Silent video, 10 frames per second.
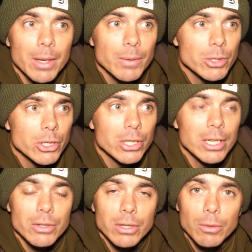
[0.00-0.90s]
It was just
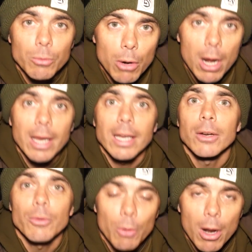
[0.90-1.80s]
literally
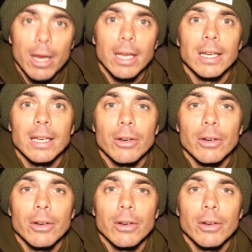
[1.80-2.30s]
rucking and rucking,